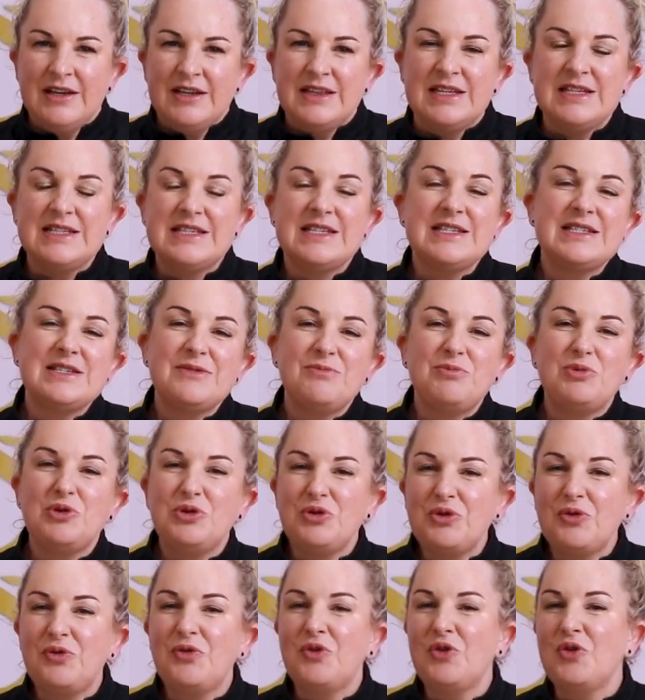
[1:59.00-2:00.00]
This is a
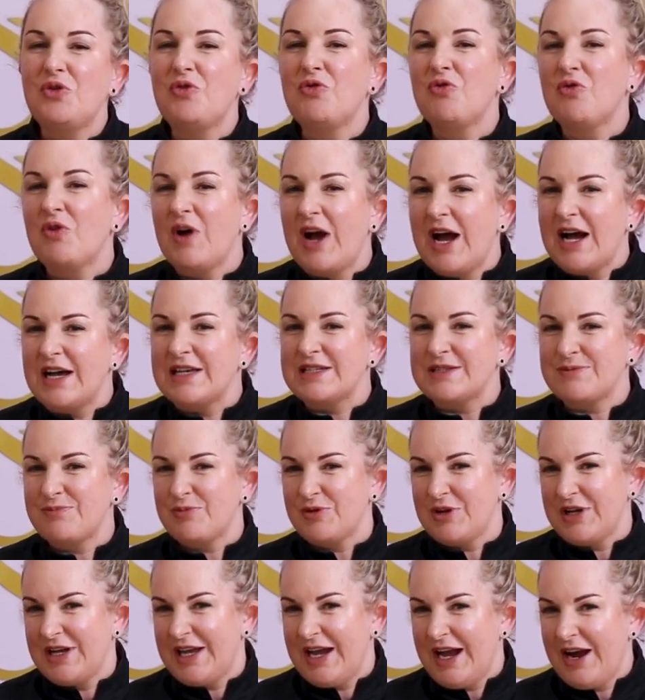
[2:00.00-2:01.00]
beautiful
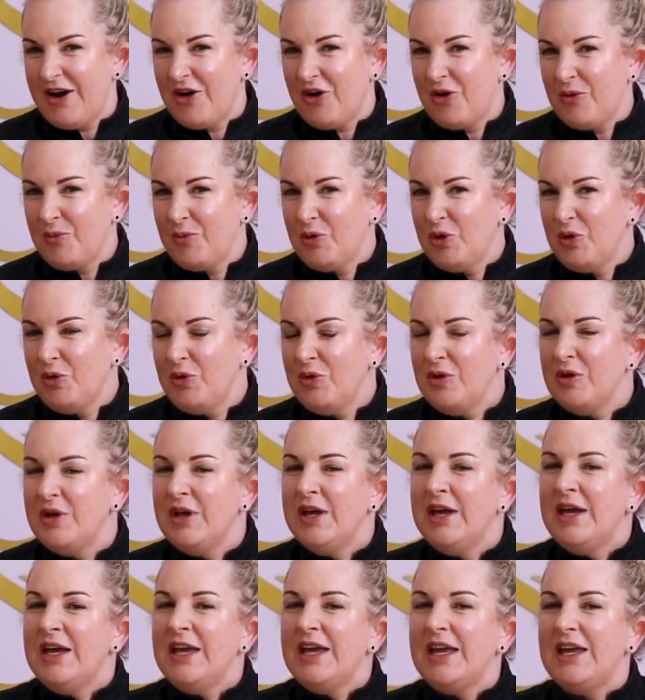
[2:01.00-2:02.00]
raspberry caramel.
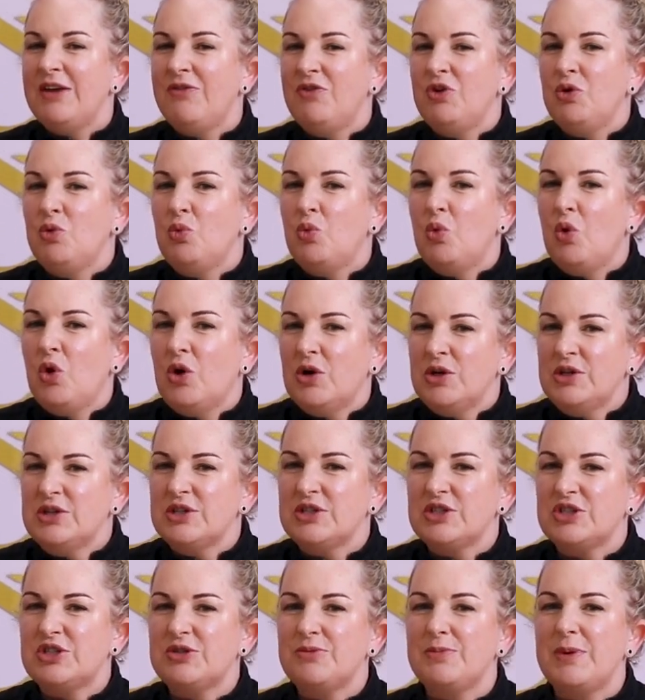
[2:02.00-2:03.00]
If you want
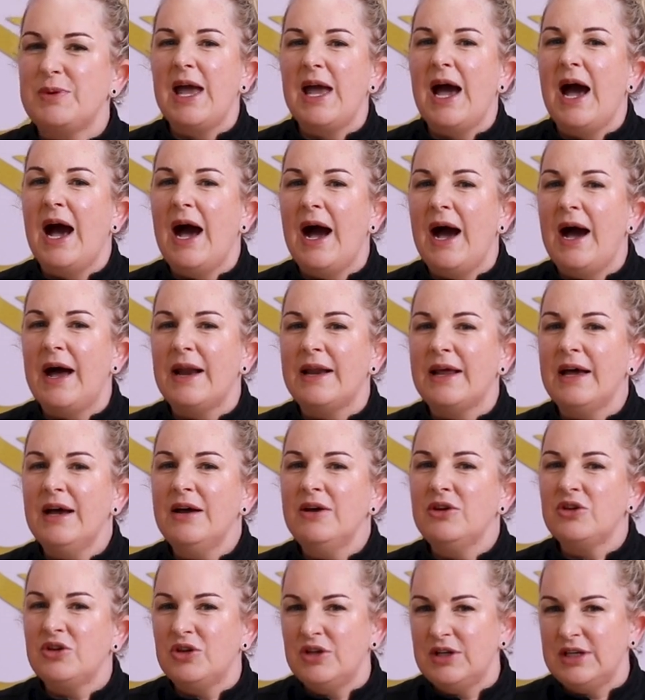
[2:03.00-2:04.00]
it to harder,
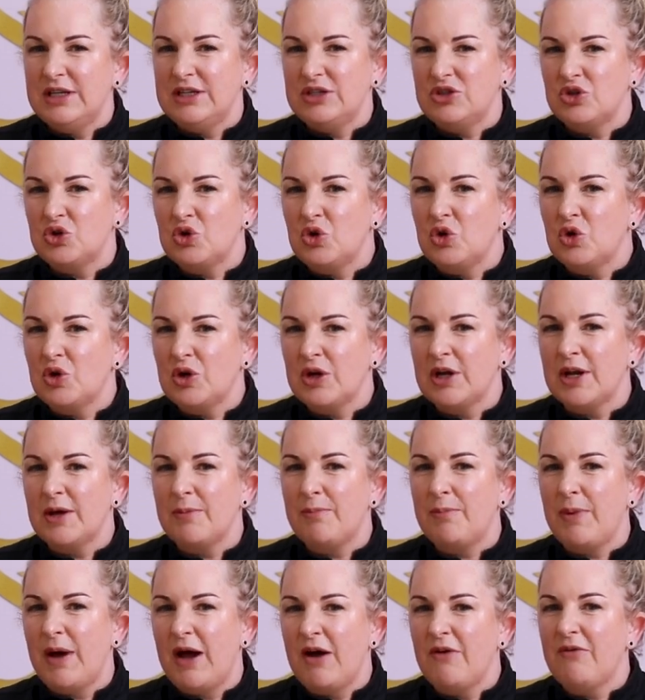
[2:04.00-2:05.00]
you need to cook it
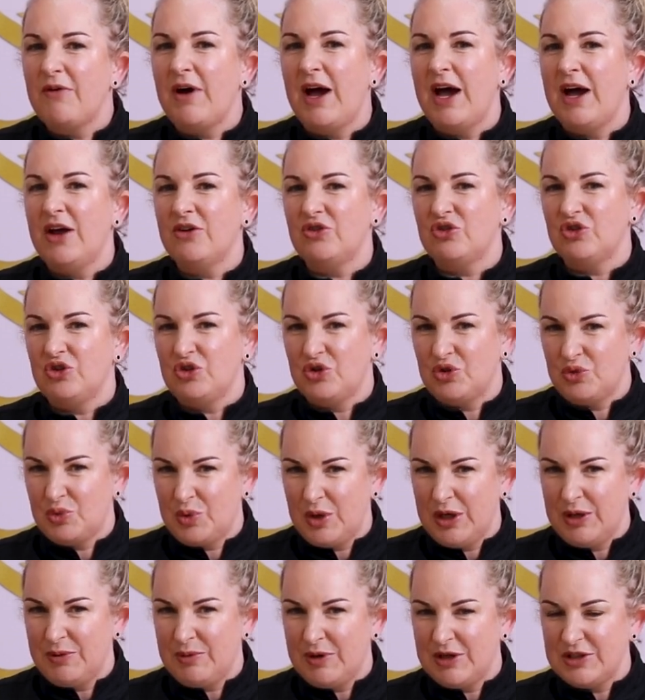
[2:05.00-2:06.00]
above
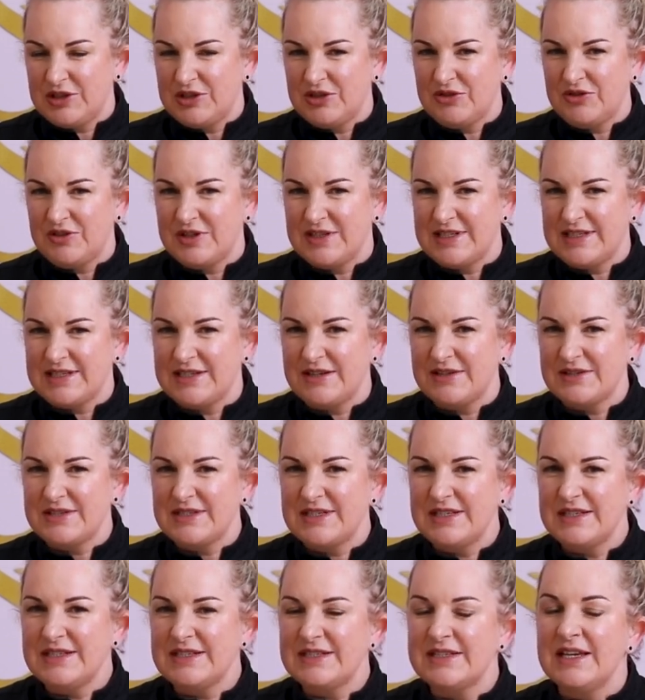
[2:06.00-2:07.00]
121 degrees
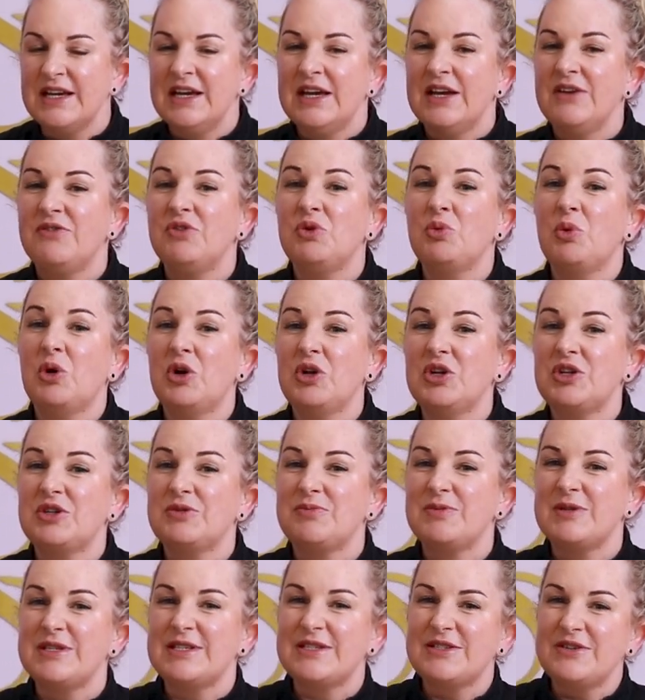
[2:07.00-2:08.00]
Celsius. If you want it to
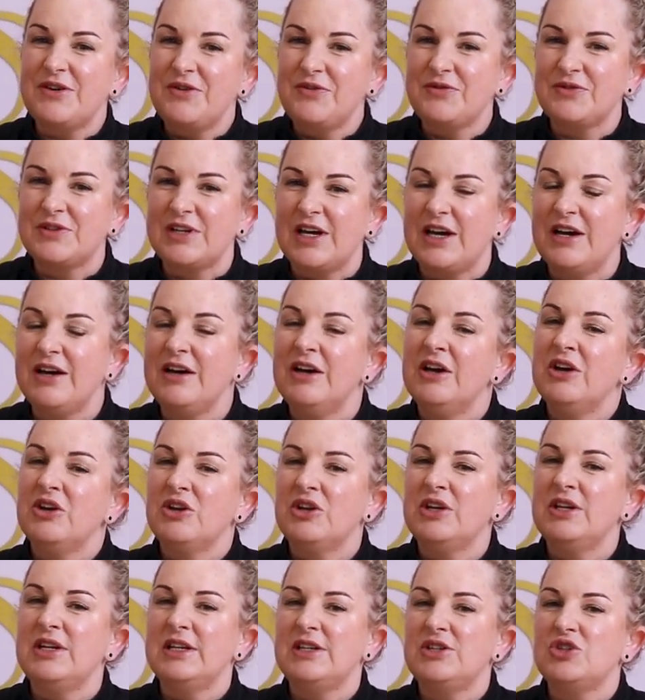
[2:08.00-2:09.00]
be softer,
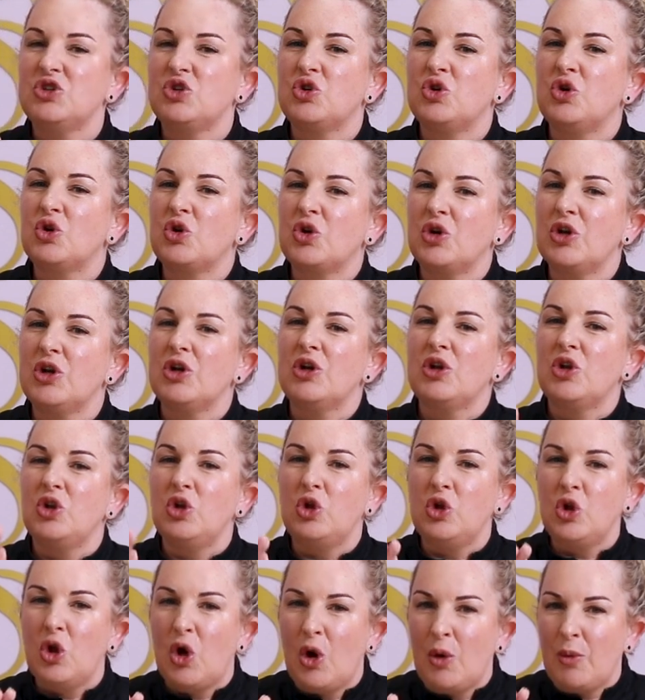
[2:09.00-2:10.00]
you need to cook it
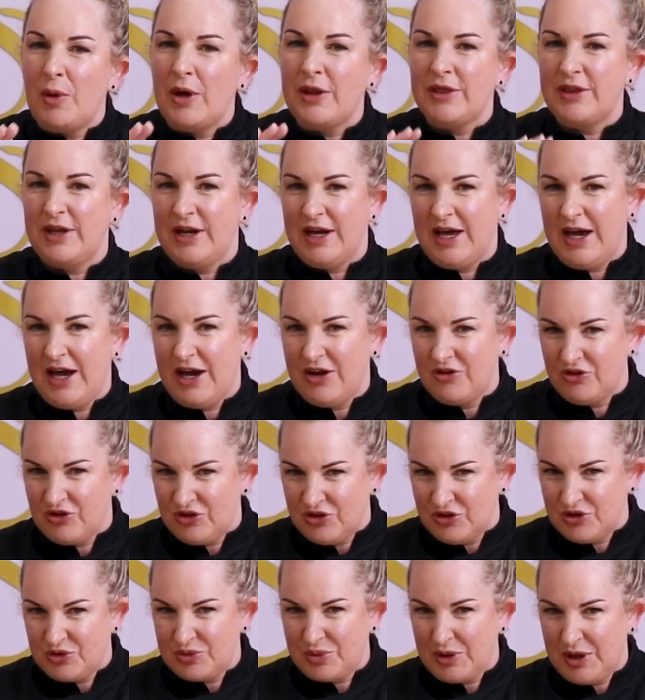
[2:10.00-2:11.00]
lower than
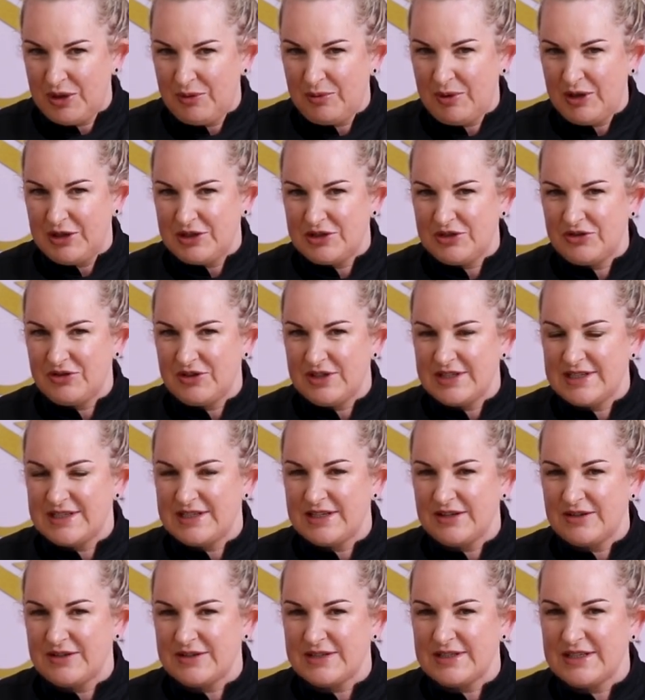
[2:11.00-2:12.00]
121 degrees
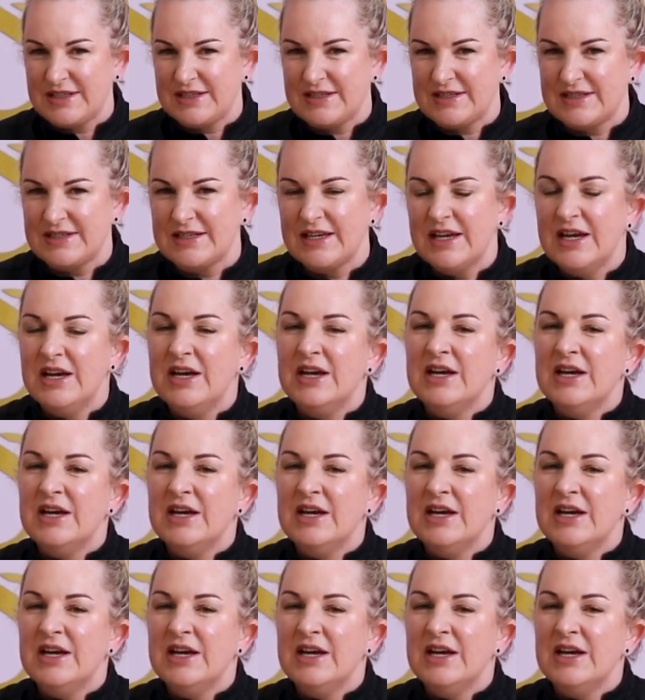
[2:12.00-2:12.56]
Celsius.